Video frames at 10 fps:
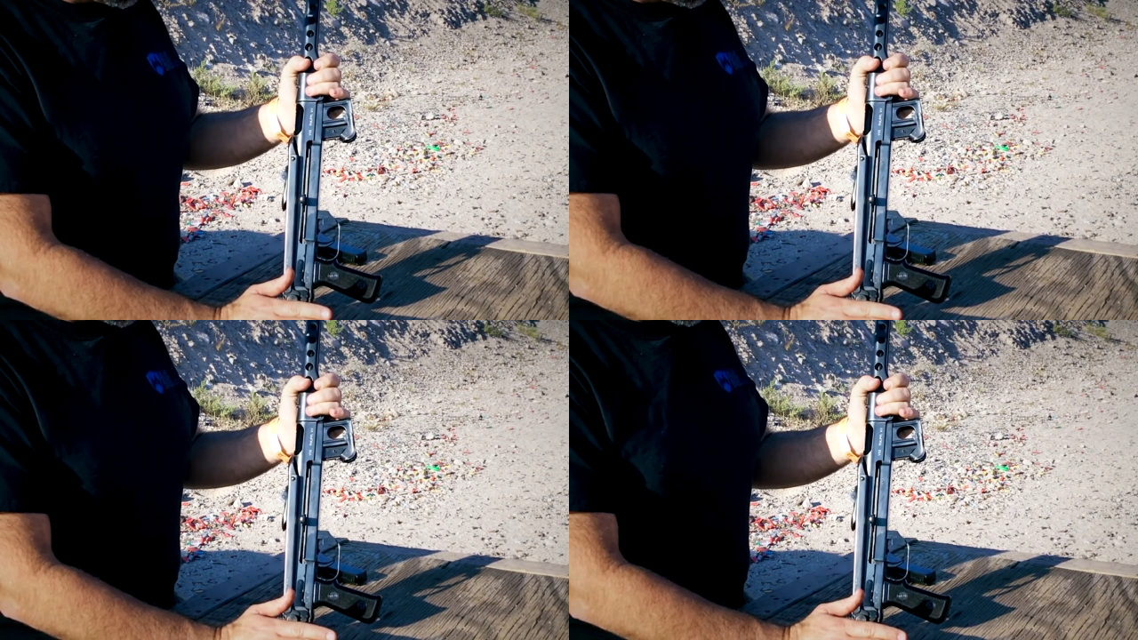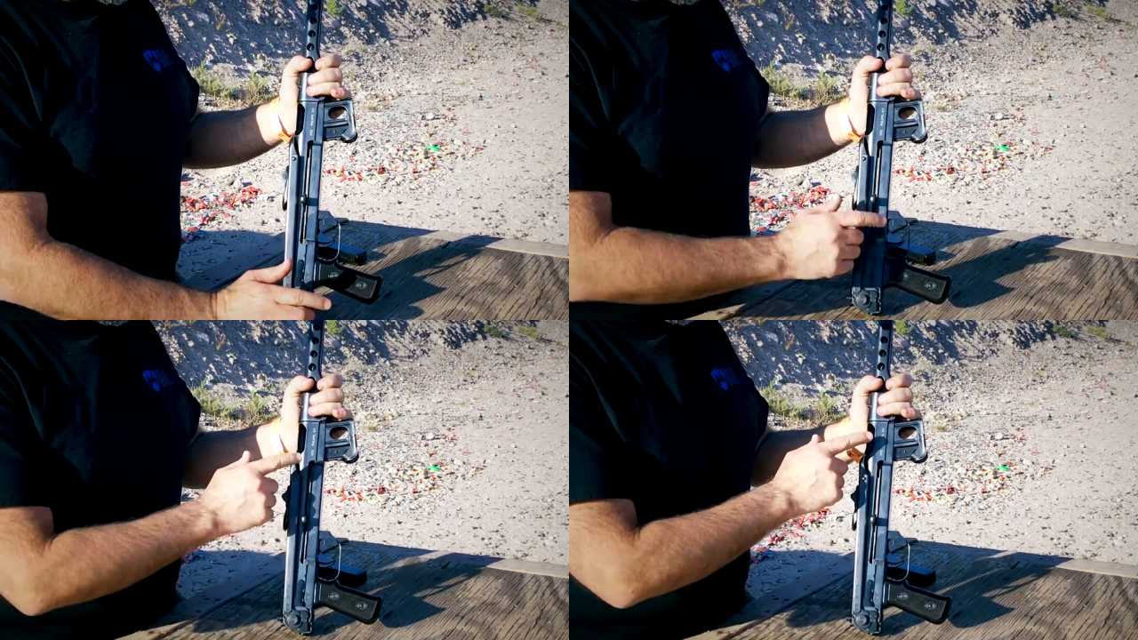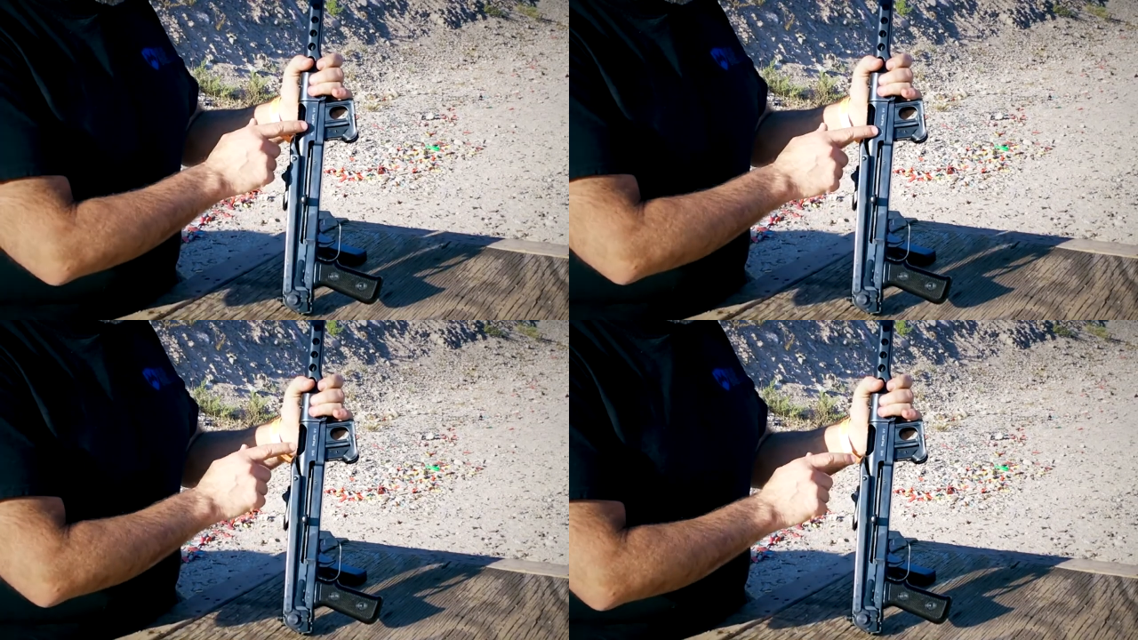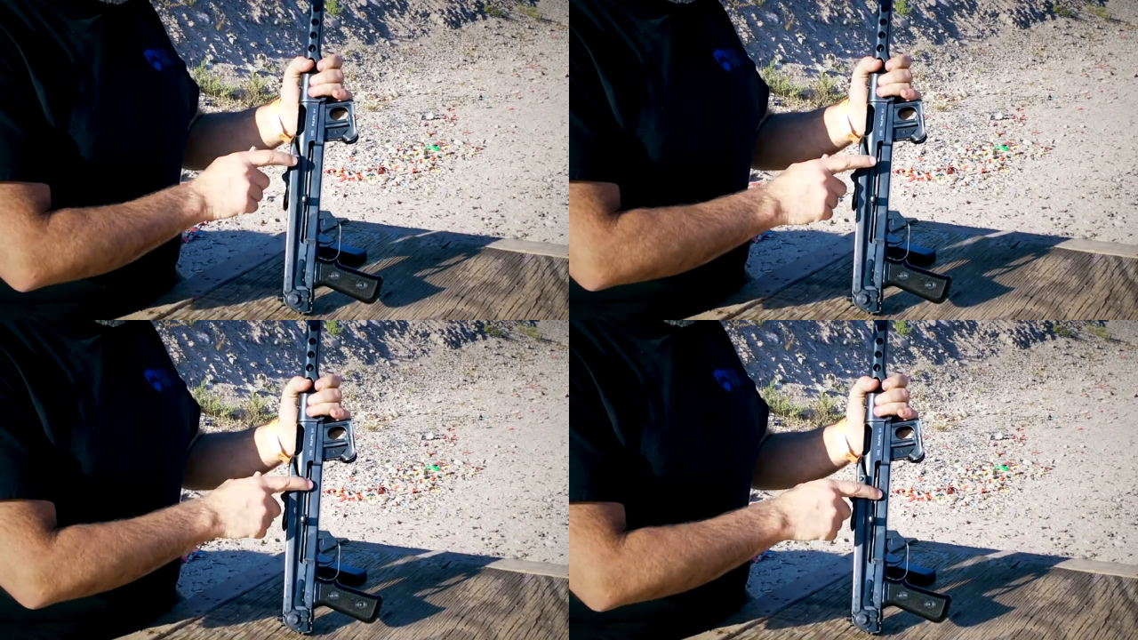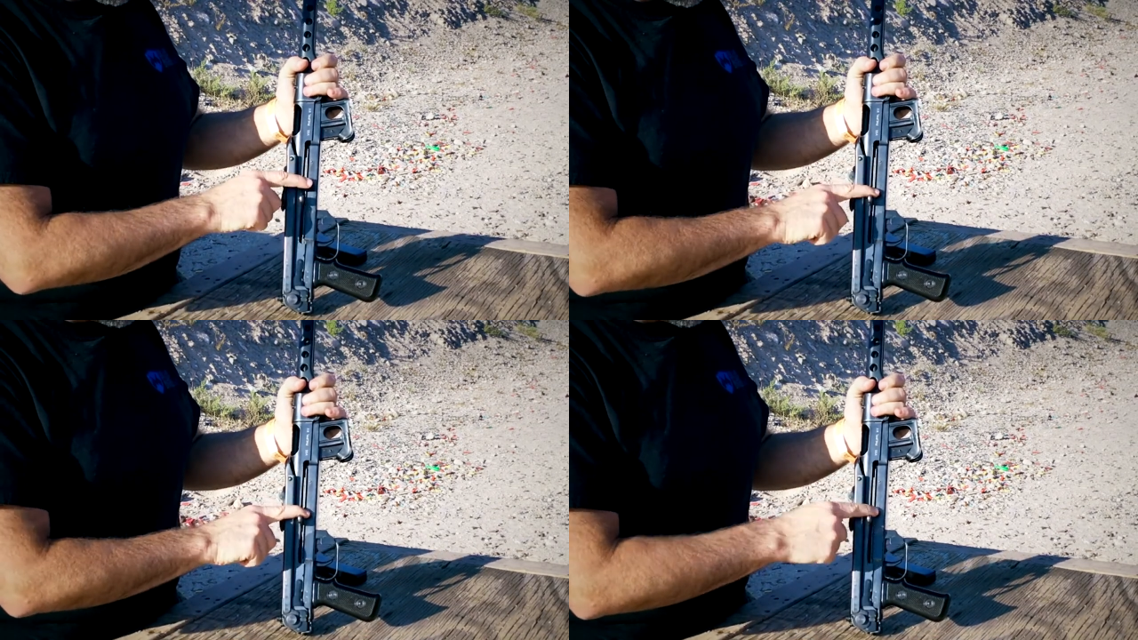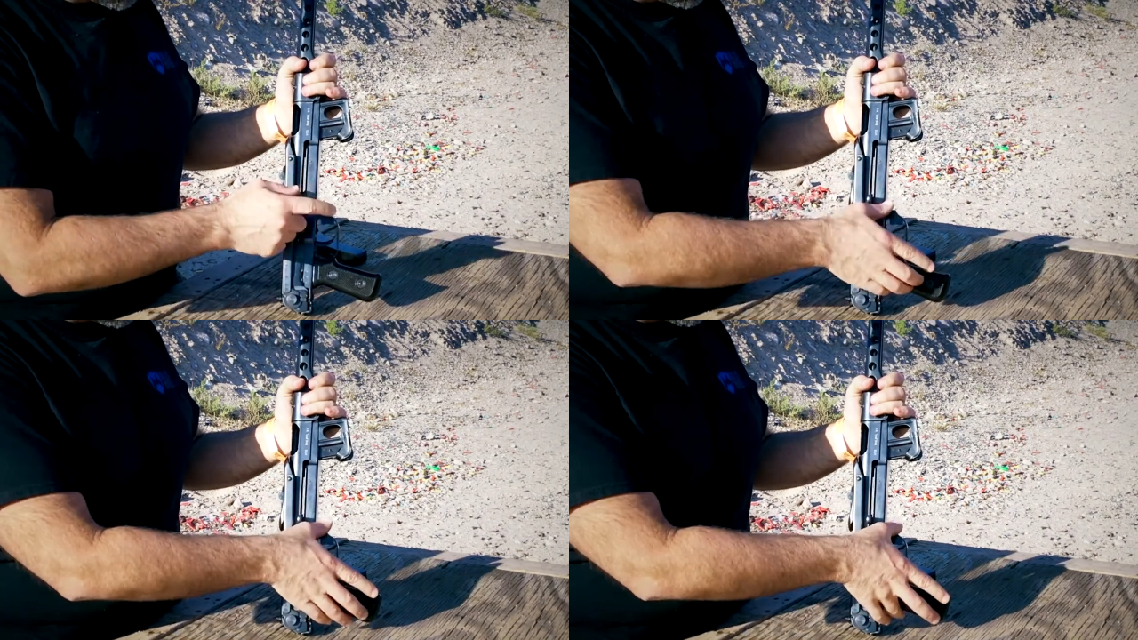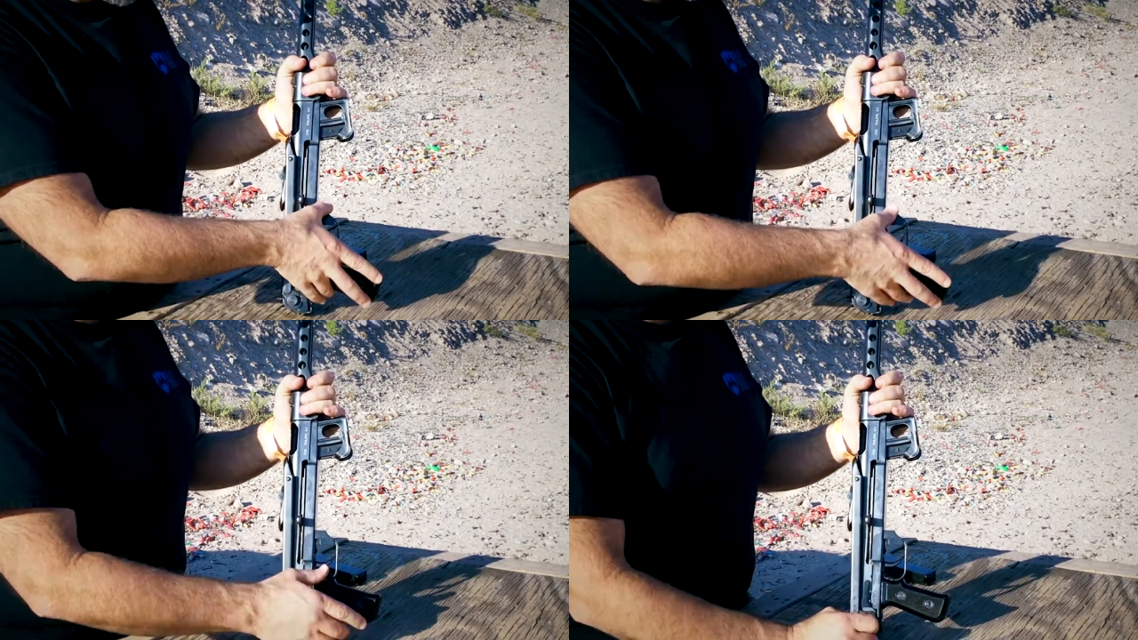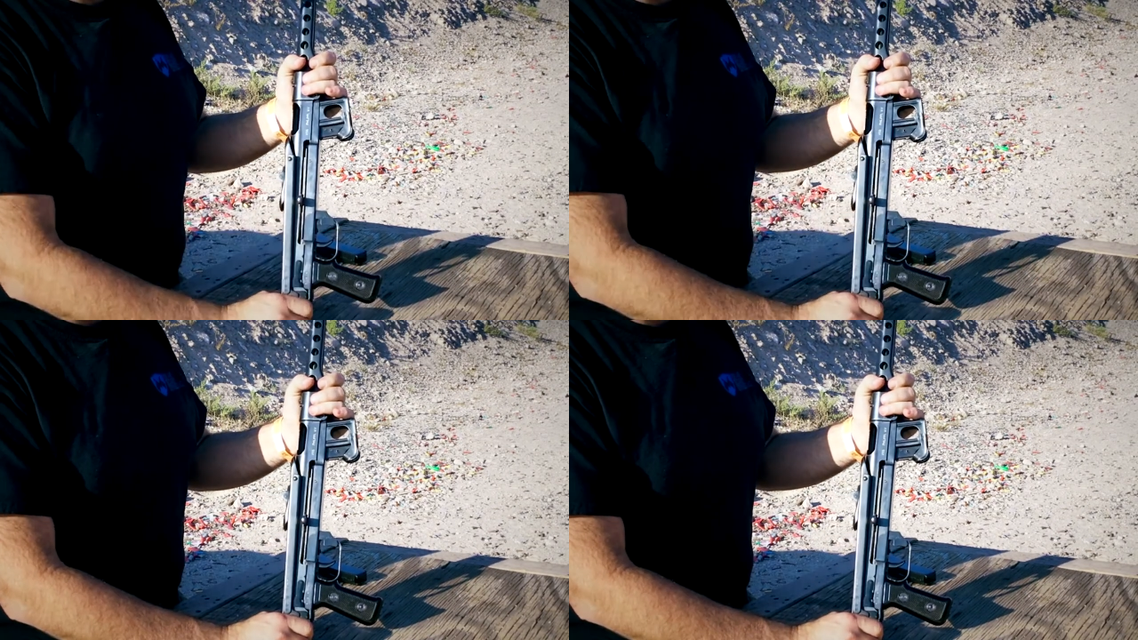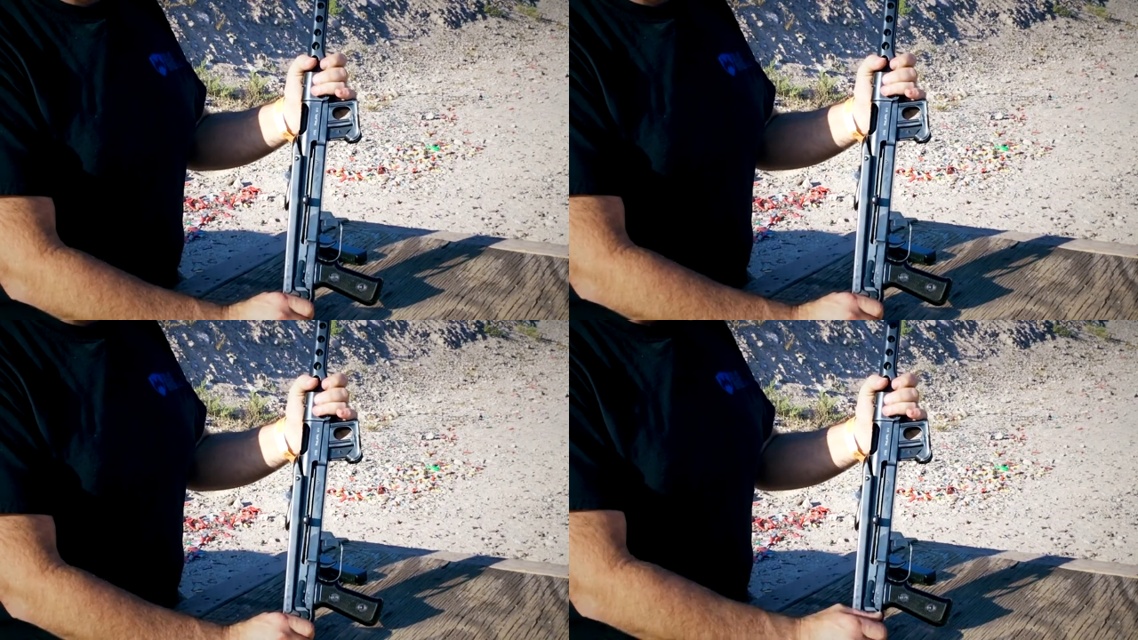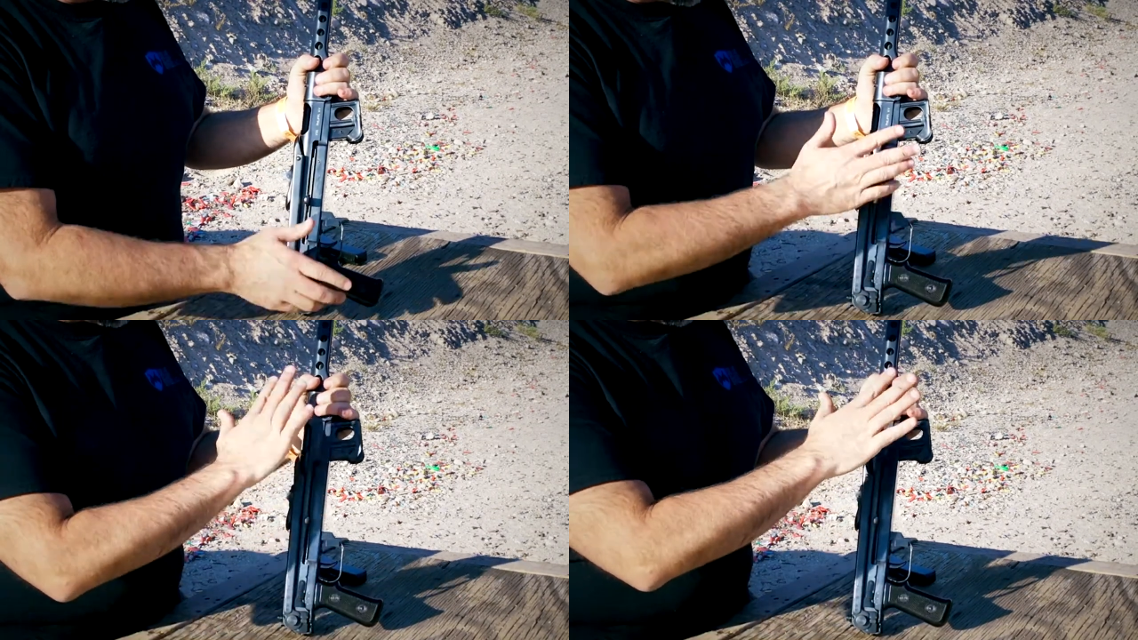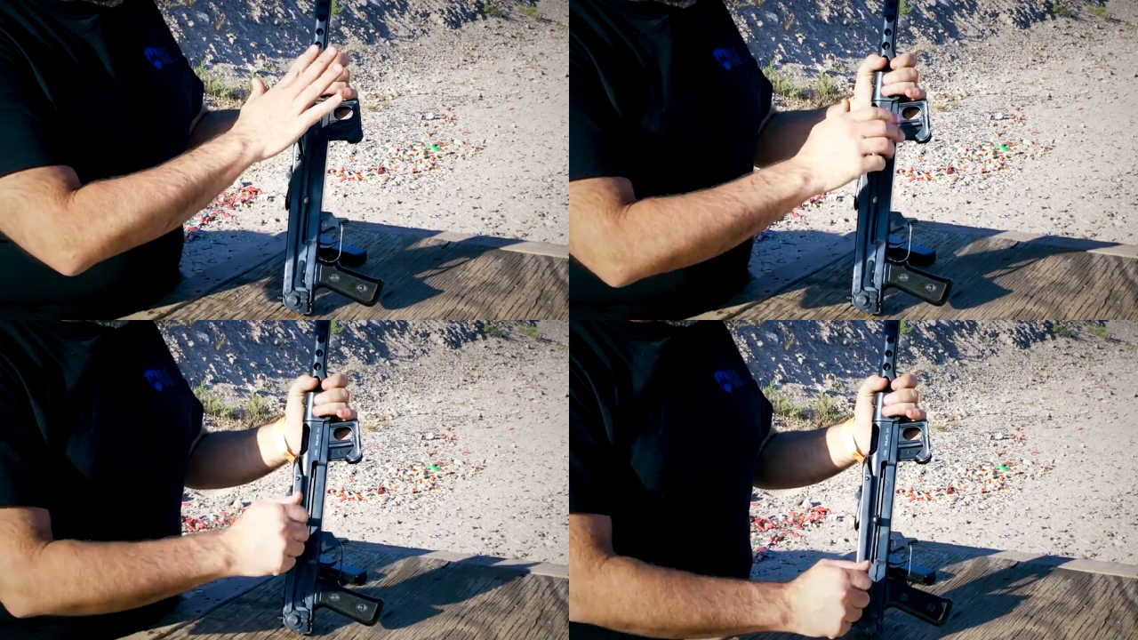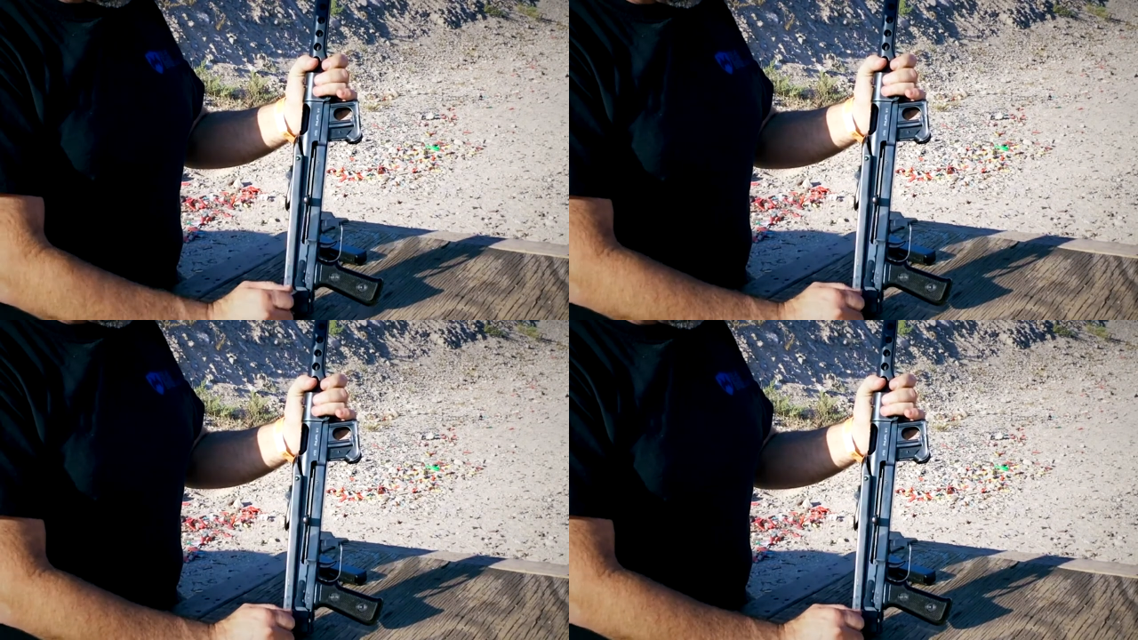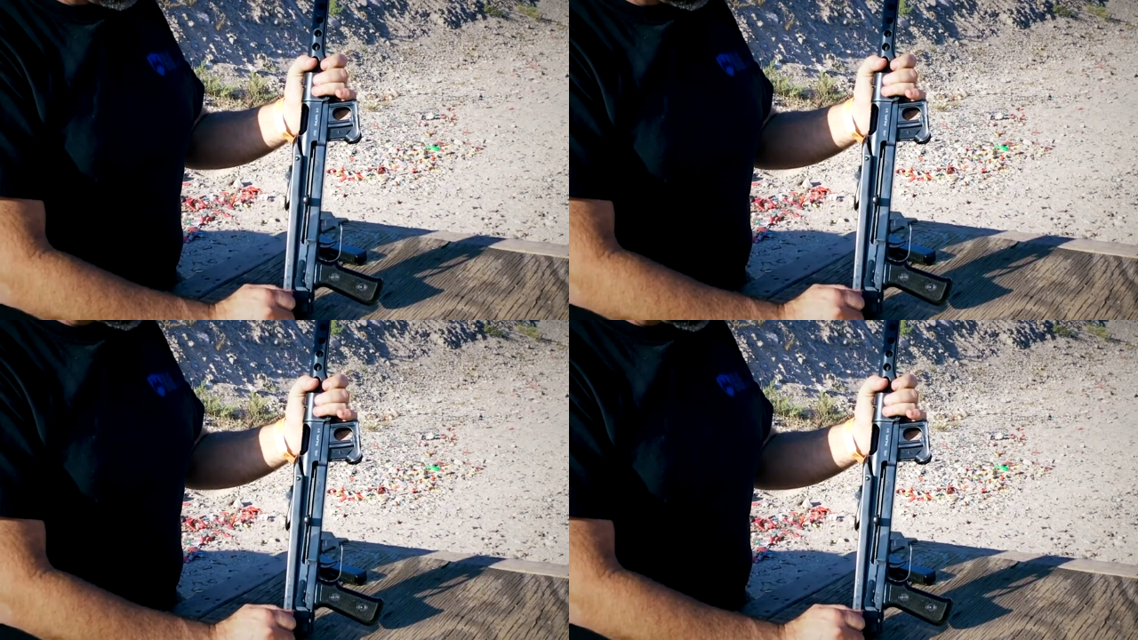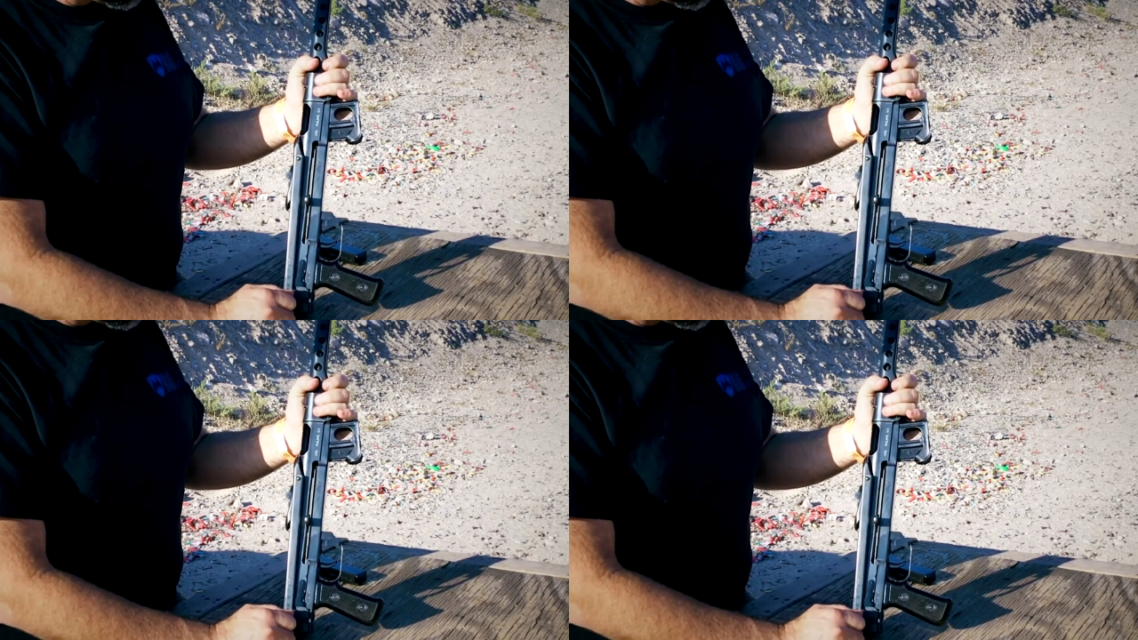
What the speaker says: [unreadable: no face in view]